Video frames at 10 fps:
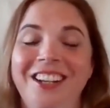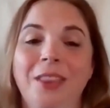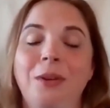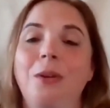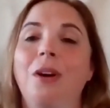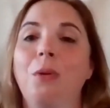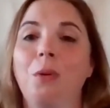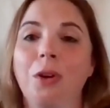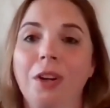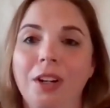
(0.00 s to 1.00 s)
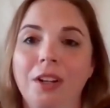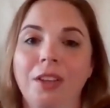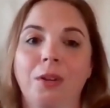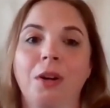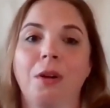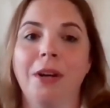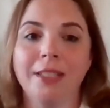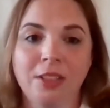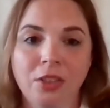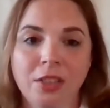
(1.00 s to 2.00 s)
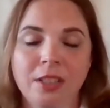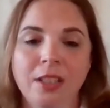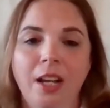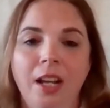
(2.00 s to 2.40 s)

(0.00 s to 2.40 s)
through our work, through our messages,